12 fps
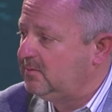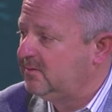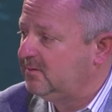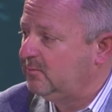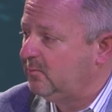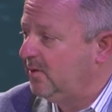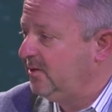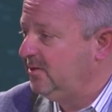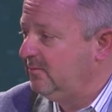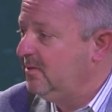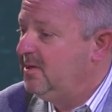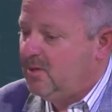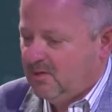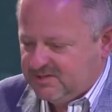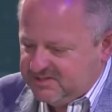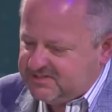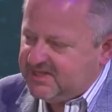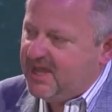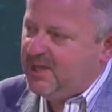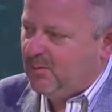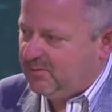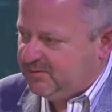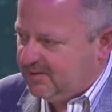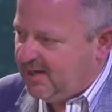to what you say you
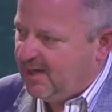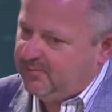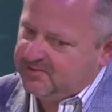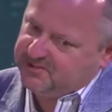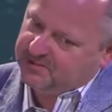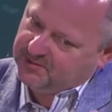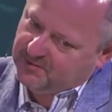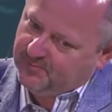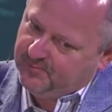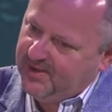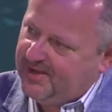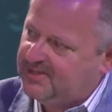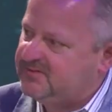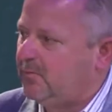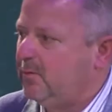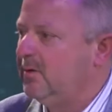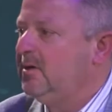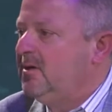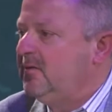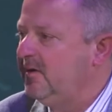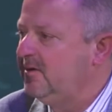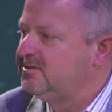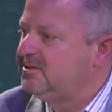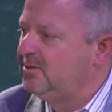want to accomplish and do the best for
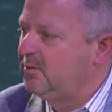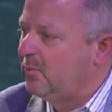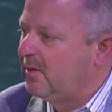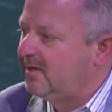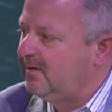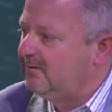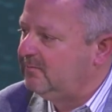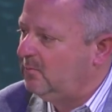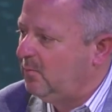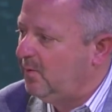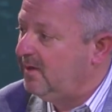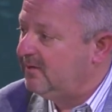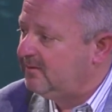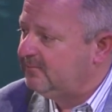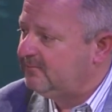those who you're working with?